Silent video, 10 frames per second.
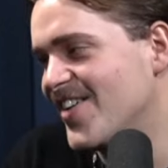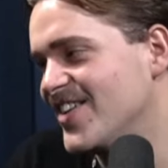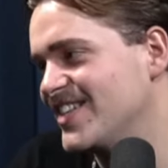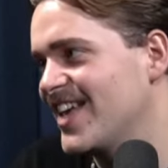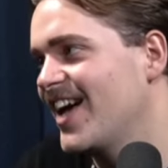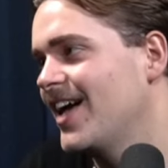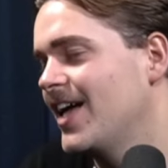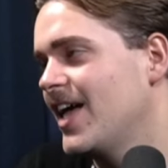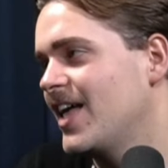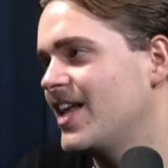was, uh,
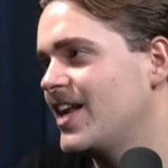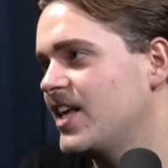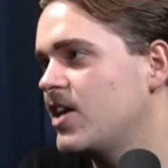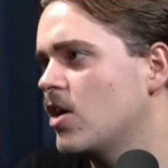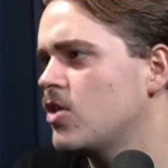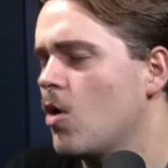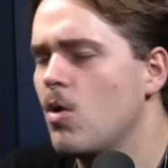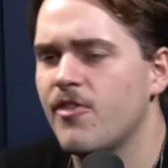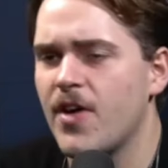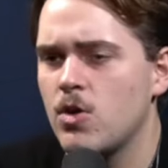and then he goes,
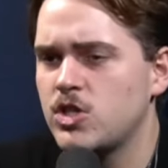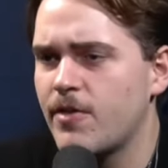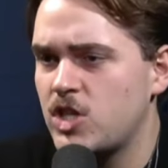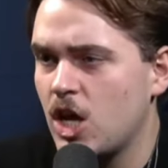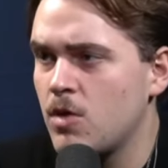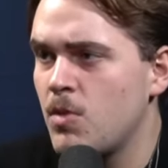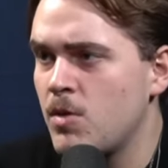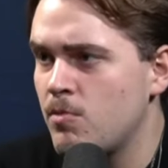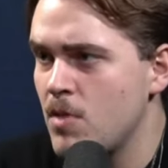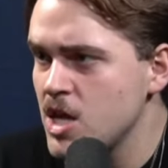"What if anyone's ever taken a
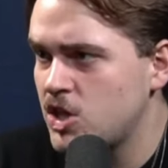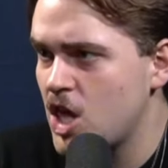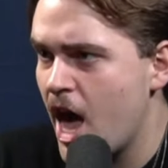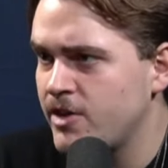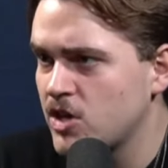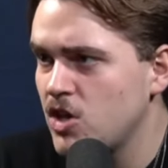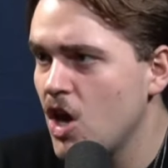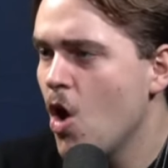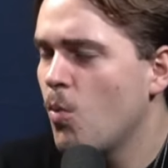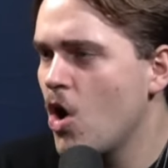meme of me to the hairdresser,
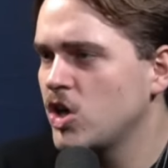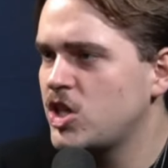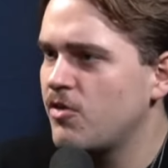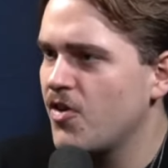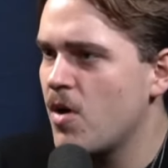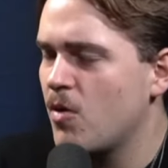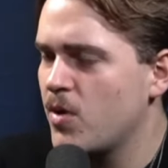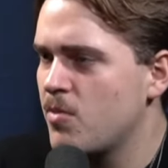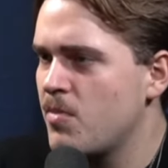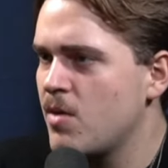walked in for,
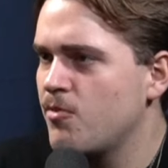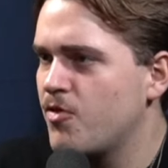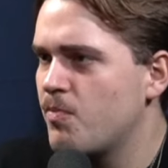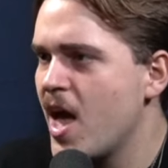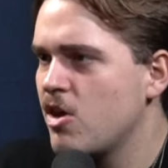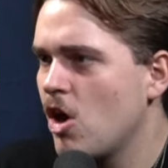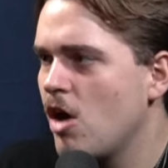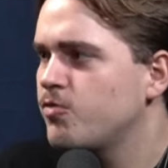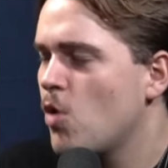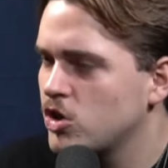with a meme from Bake
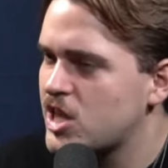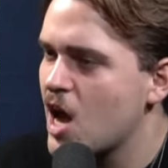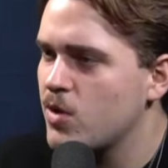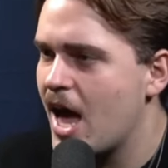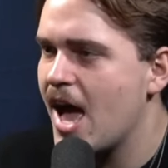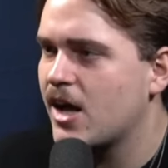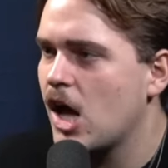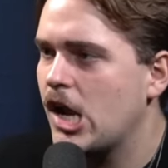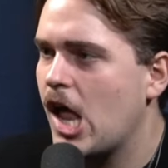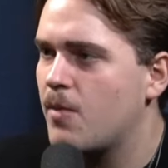Off, walked out with a
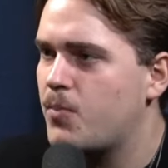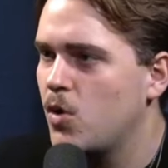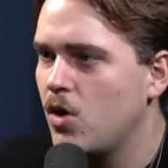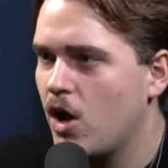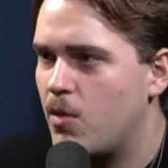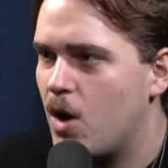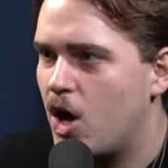haircut like Paul Hollywood."